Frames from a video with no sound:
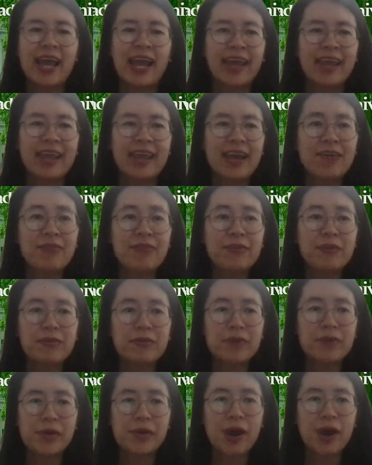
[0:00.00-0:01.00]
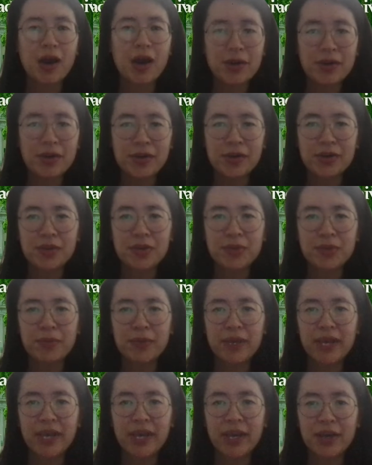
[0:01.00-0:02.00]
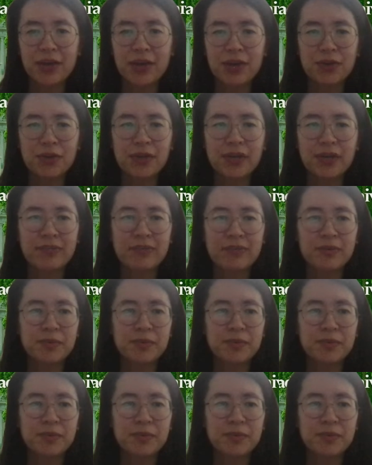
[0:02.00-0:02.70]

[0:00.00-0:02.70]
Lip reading: and I feel very honored to be here to give a